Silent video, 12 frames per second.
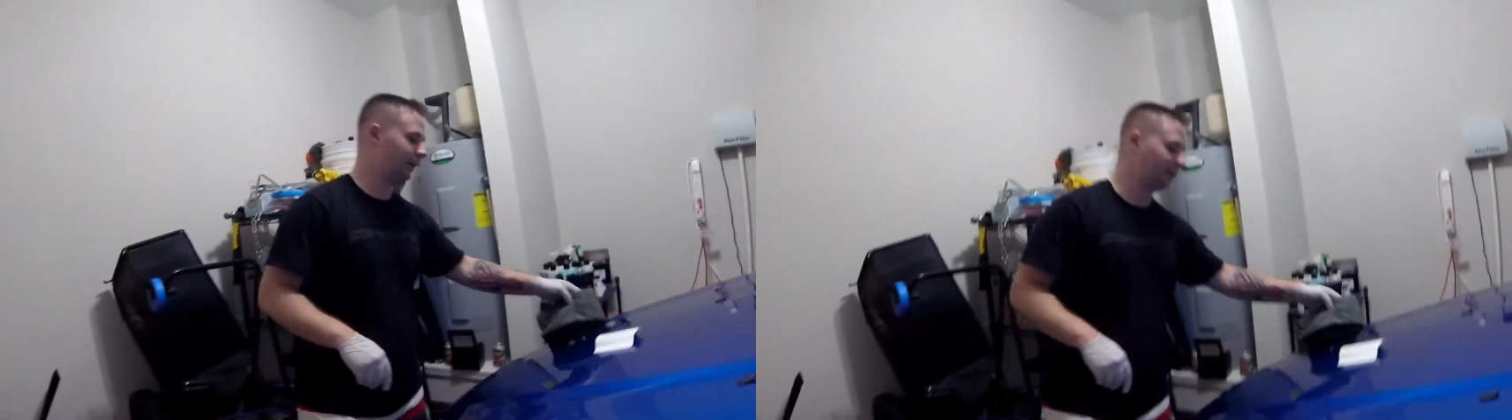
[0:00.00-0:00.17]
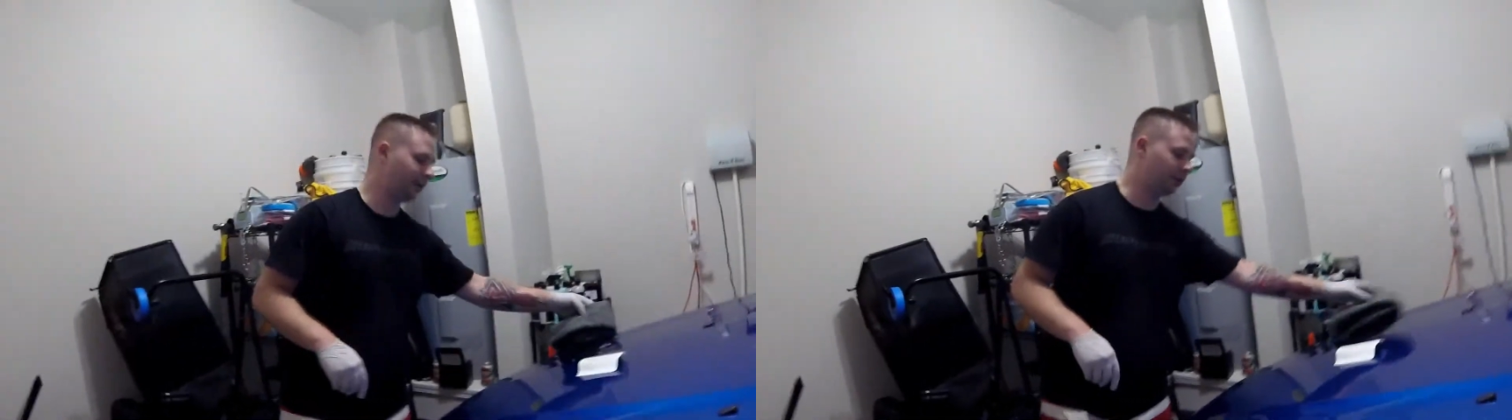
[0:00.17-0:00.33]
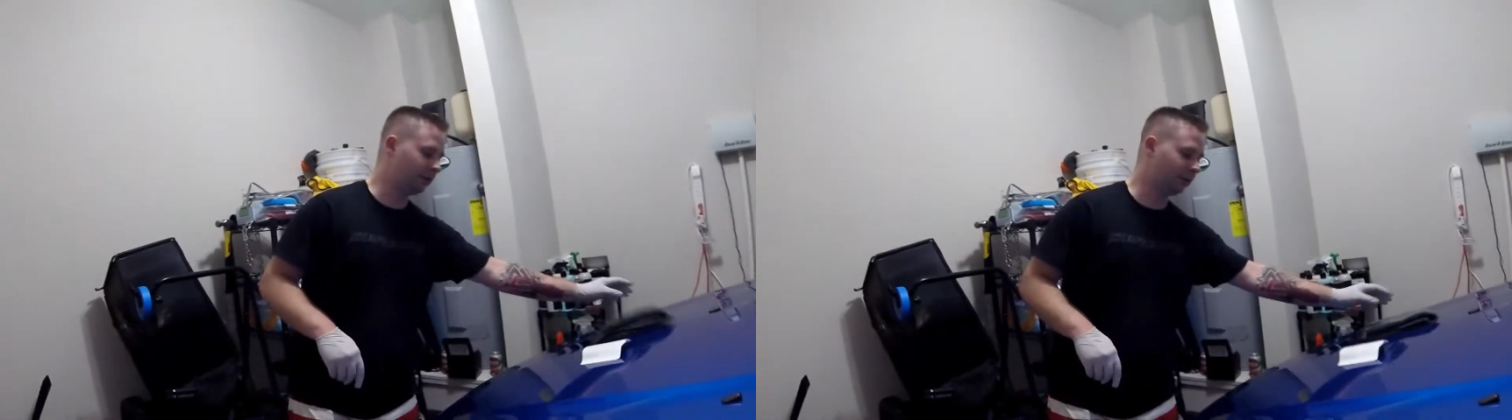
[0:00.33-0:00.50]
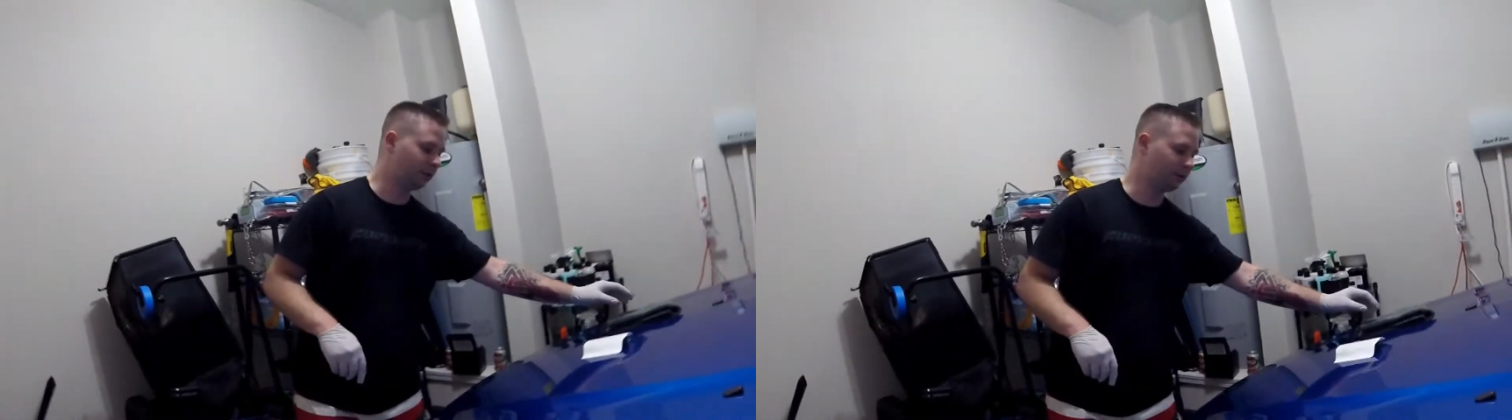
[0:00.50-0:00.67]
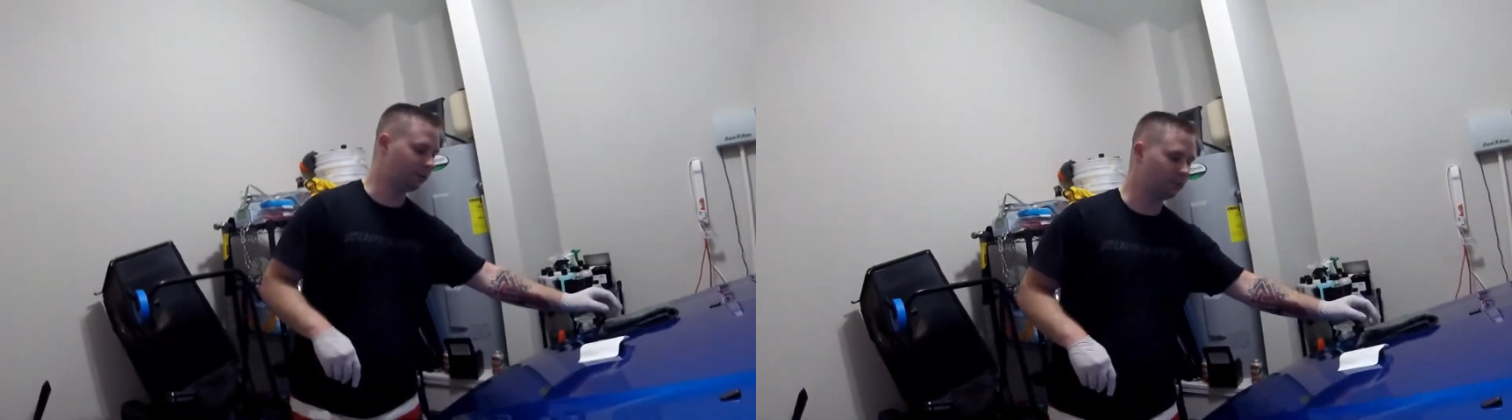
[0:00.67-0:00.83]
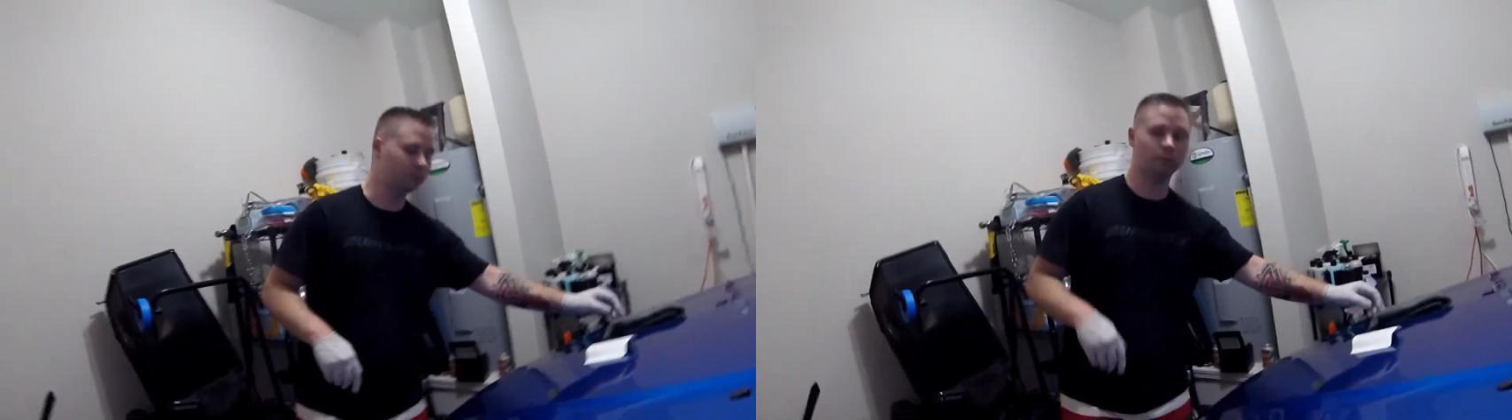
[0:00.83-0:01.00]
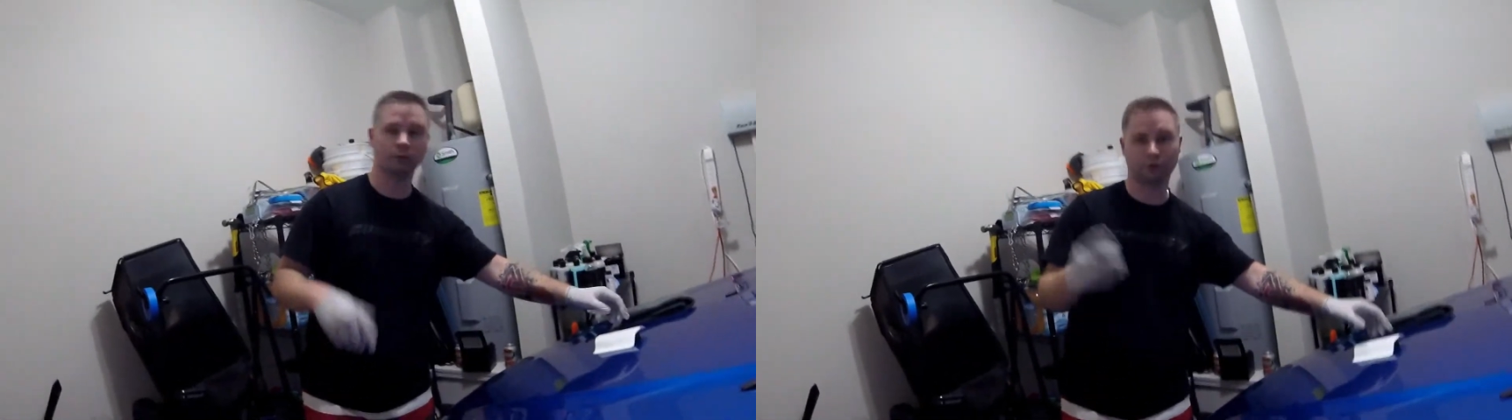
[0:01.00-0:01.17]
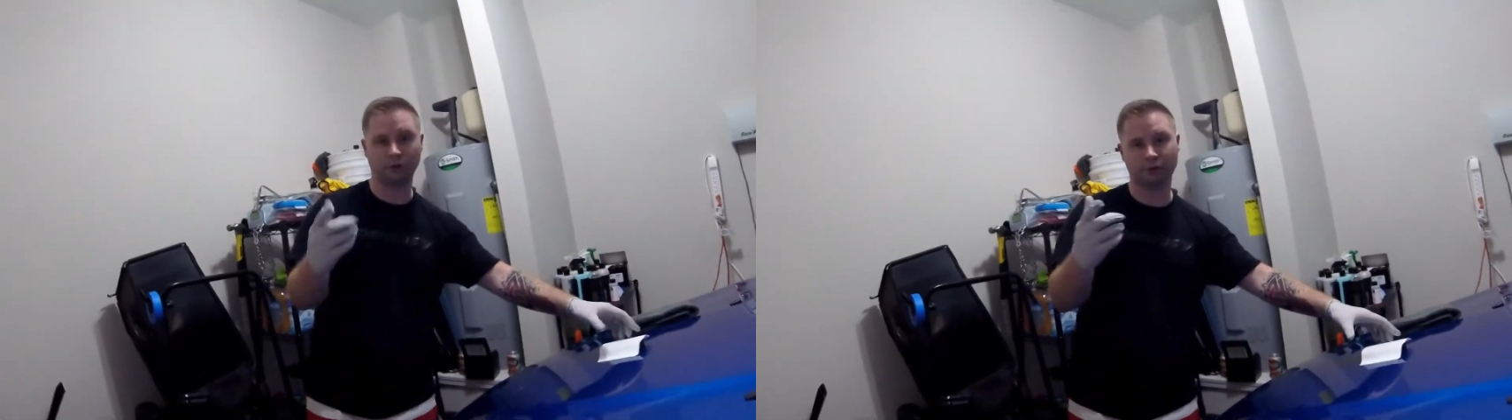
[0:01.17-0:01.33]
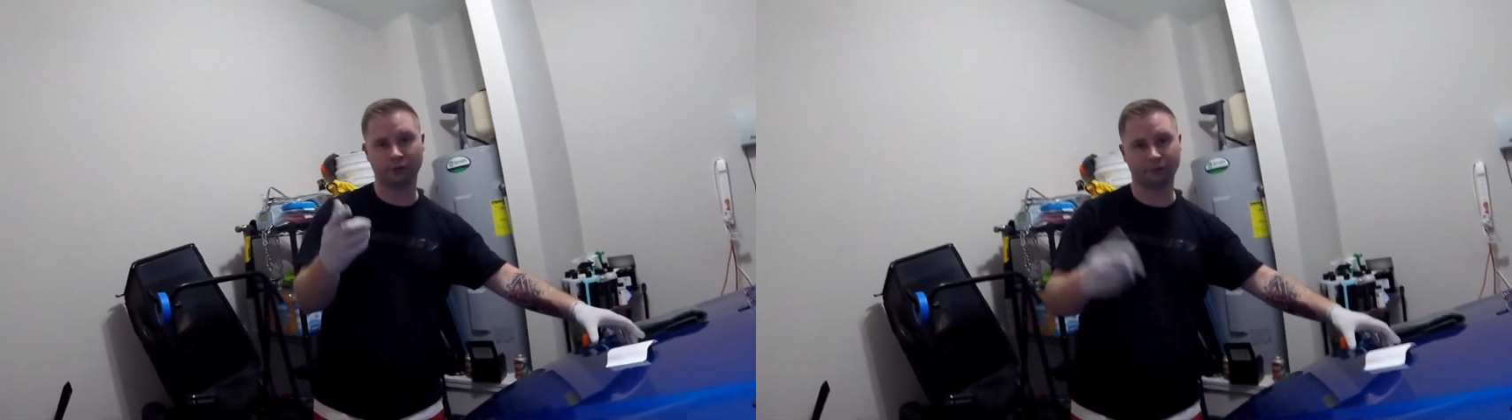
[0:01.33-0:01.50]
and we'll
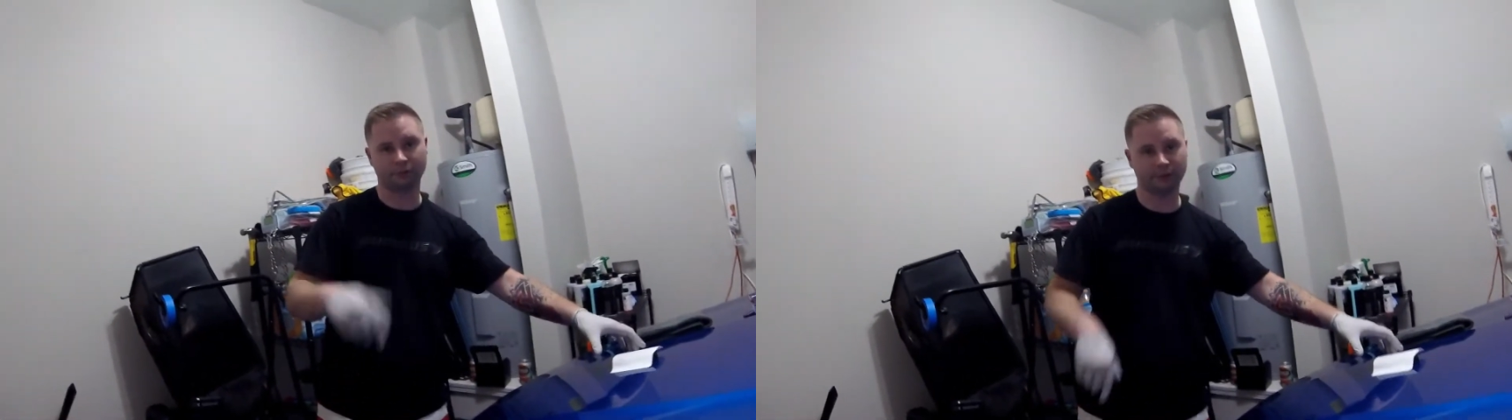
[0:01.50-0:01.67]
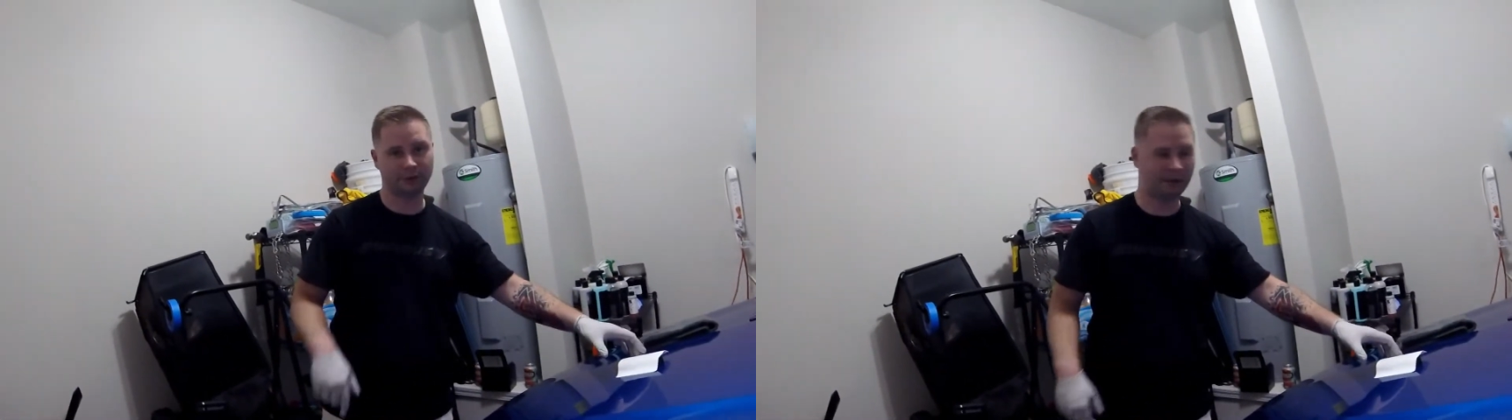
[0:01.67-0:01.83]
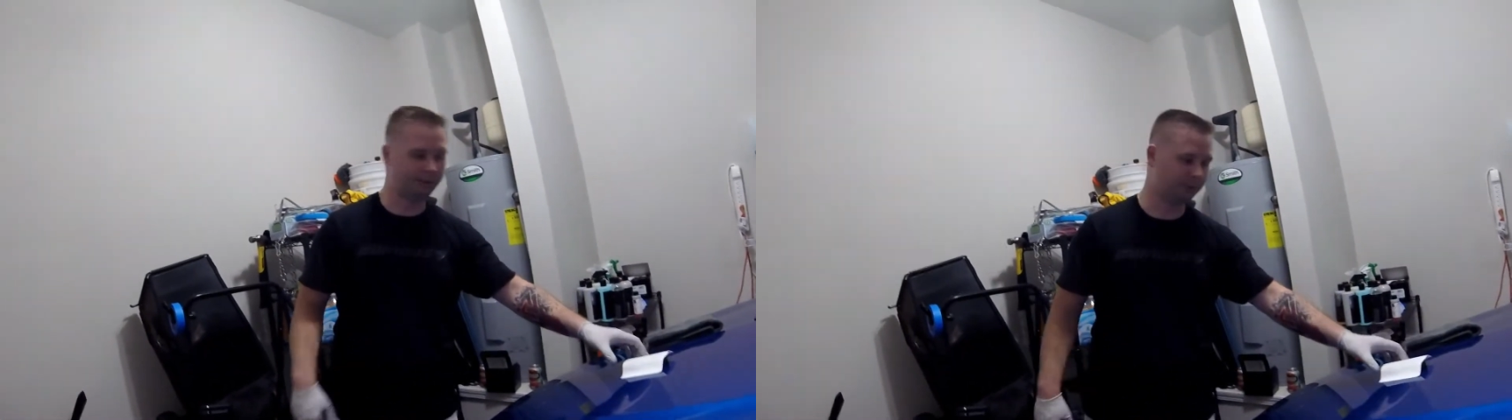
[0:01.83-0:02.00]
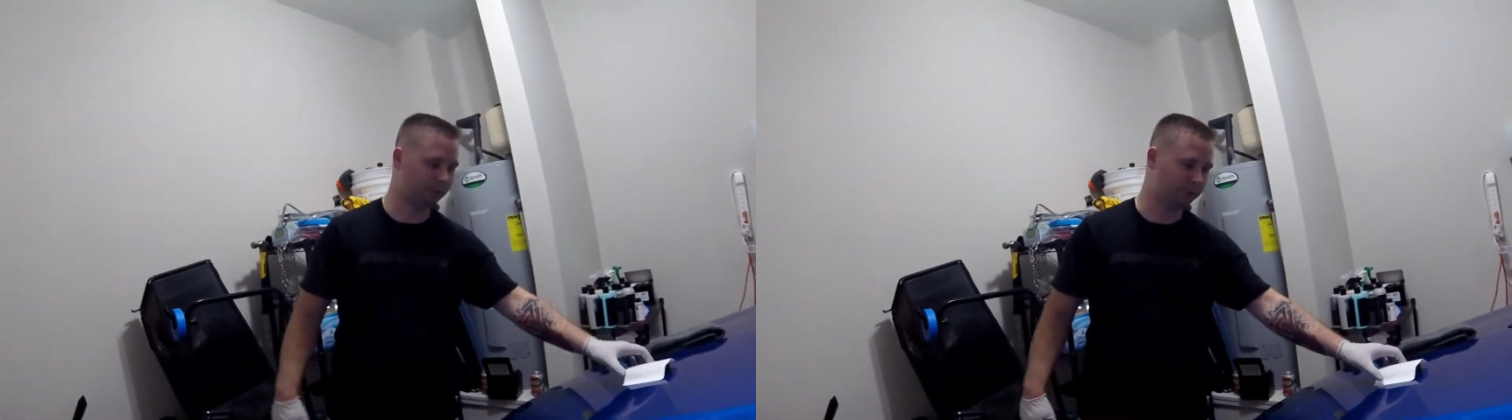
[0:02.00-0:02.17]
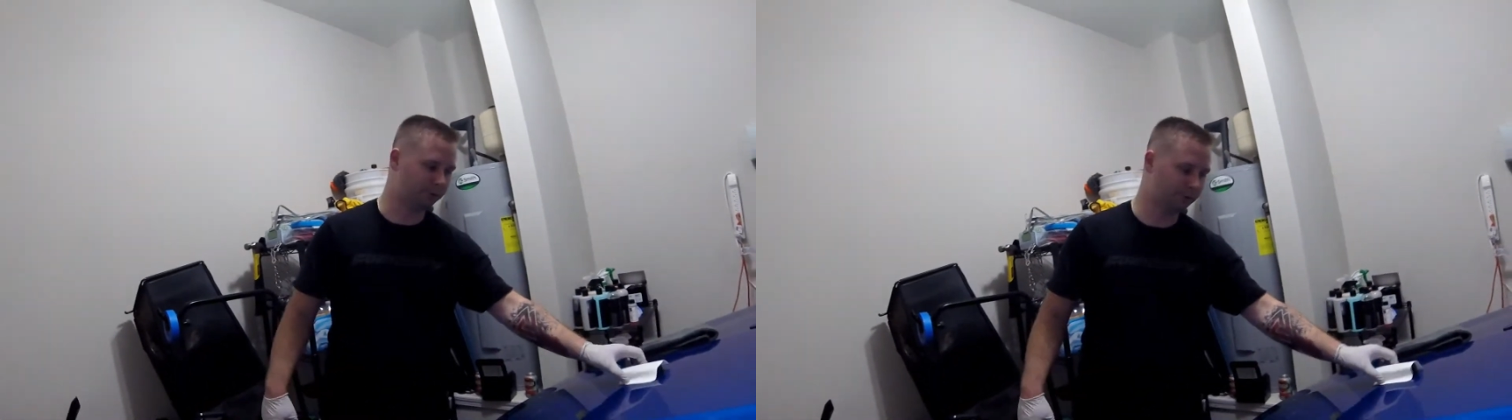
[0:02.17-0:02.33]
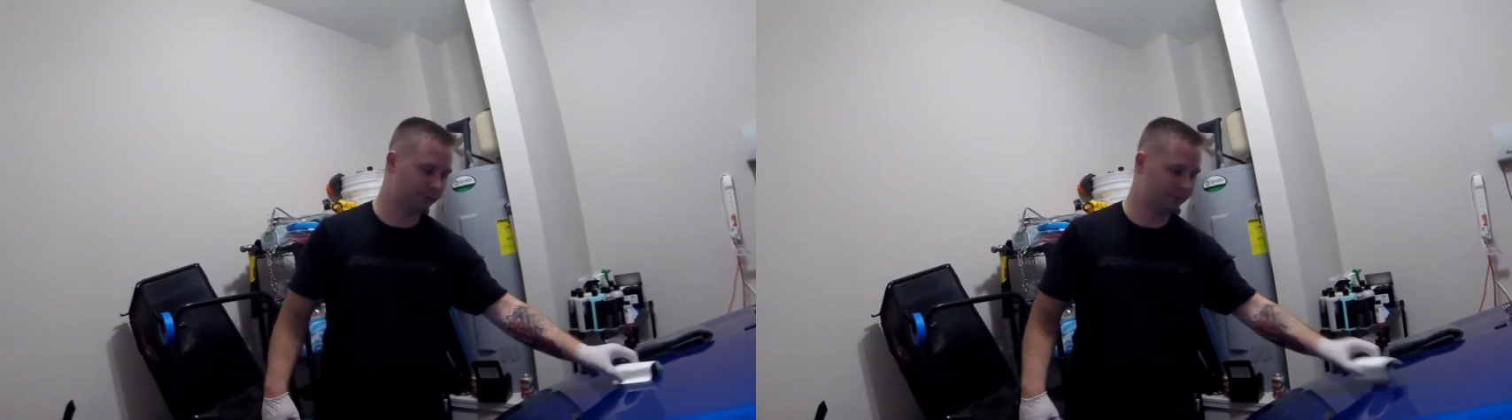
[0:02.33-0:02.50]
show you afterwards.